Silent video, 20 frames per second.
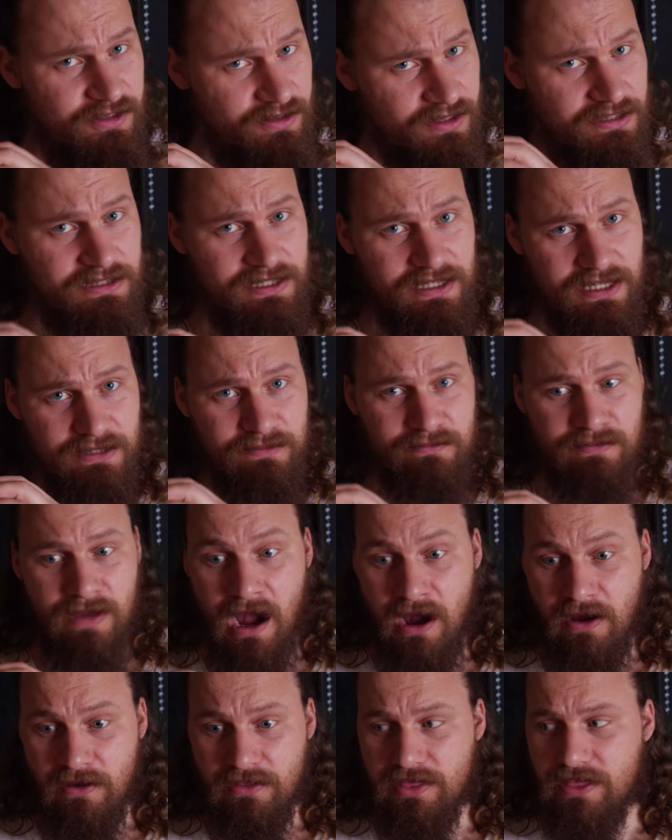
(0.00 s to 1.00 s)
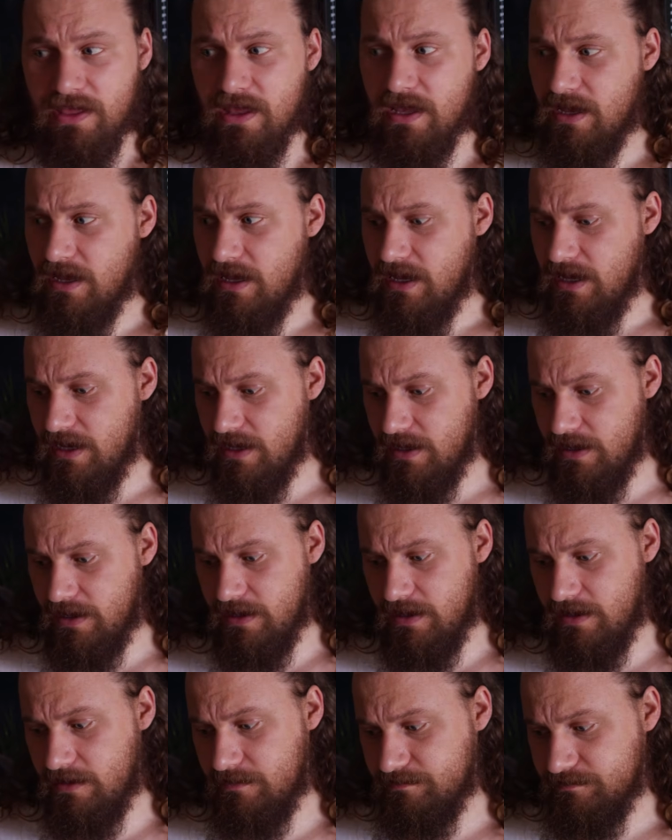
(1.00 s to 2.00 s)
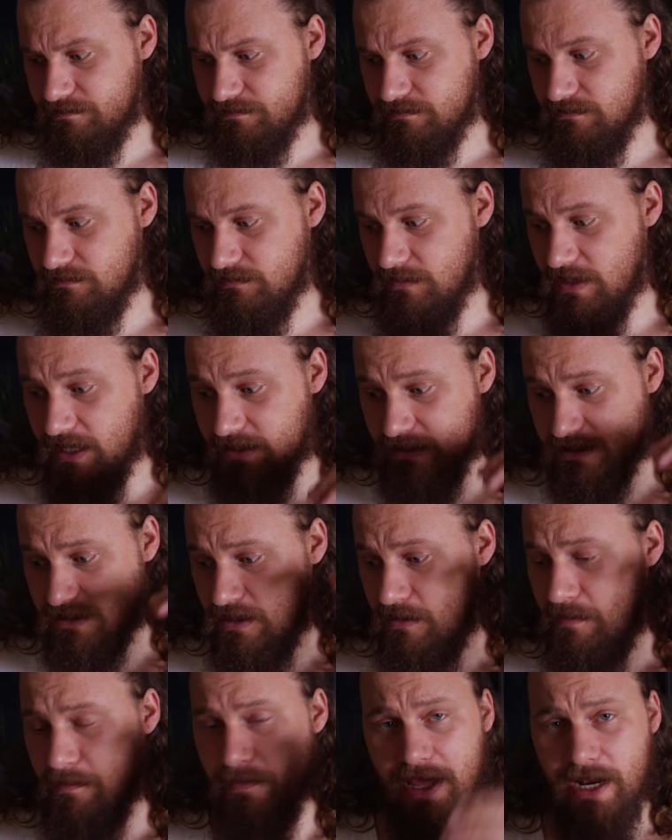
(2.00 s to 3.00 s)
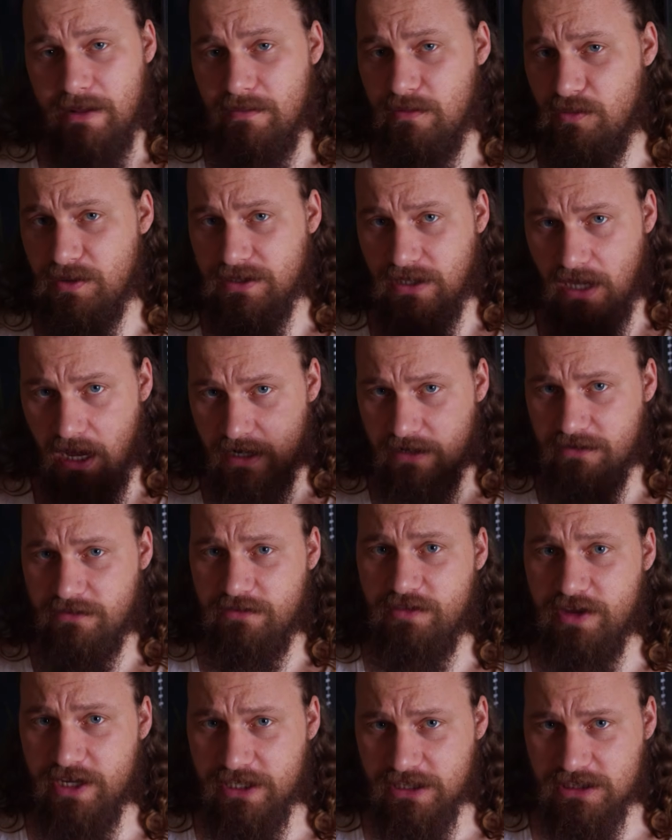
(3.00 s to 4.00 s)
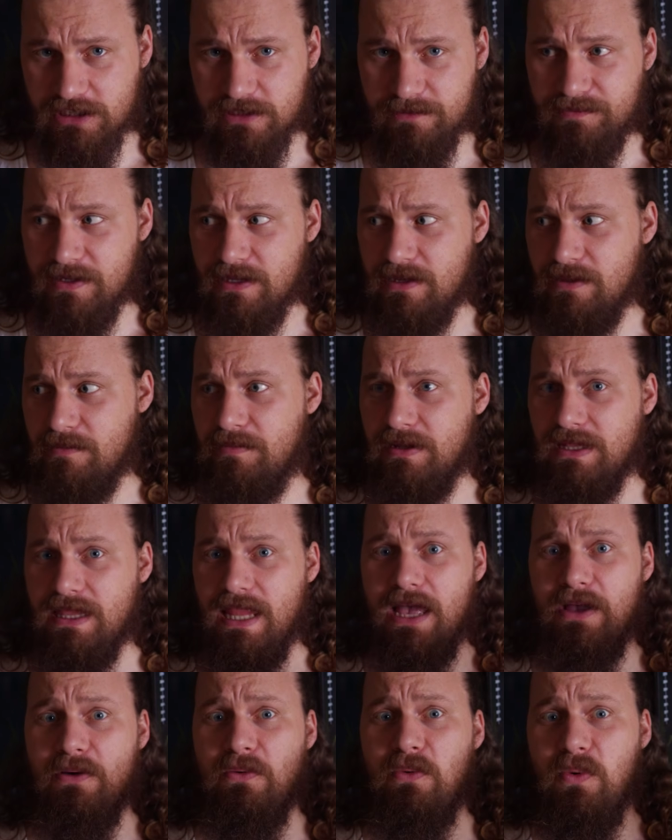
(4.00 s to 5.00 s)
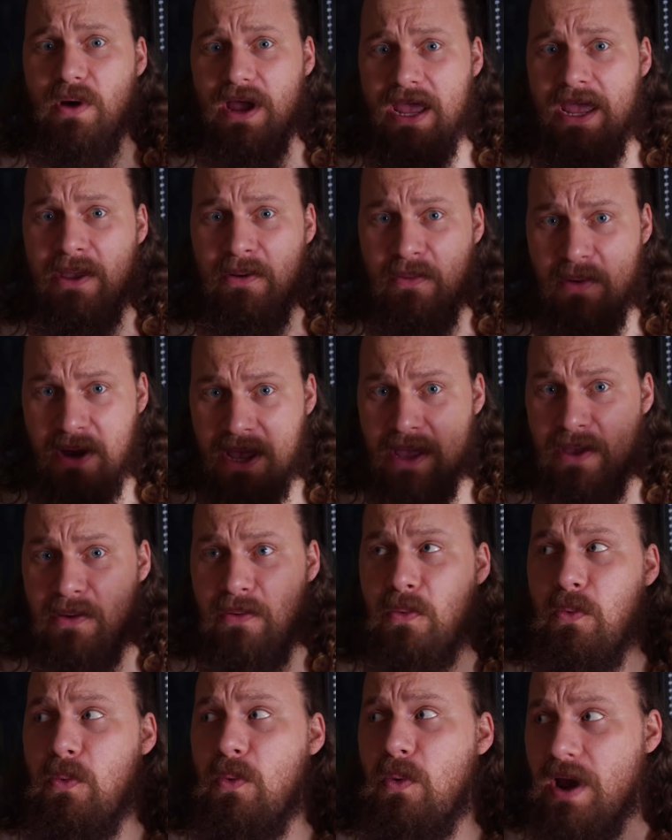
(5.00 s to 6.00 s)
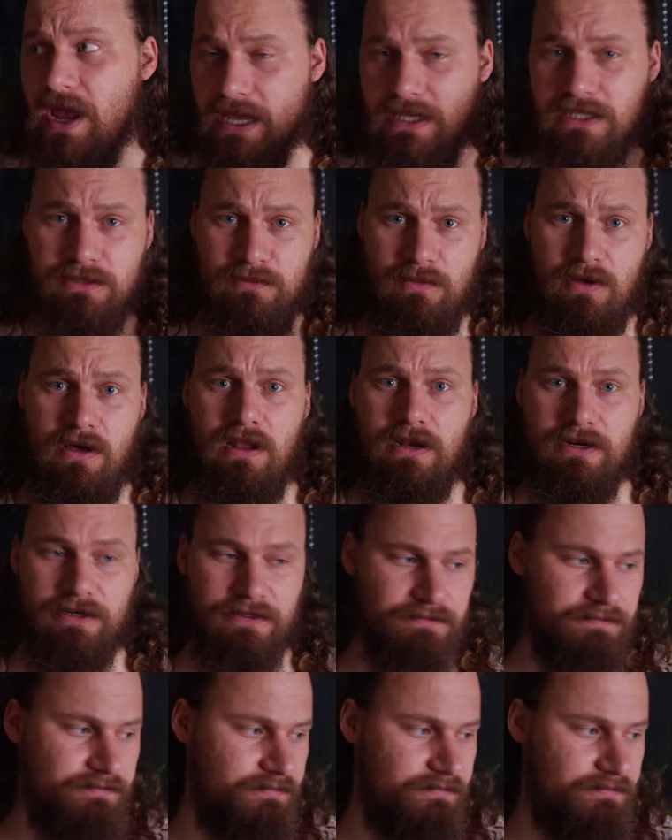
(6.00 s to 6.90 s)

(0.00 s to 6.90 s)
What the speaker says: you can see his mouth. It's compatible with other fish, but like way smaller.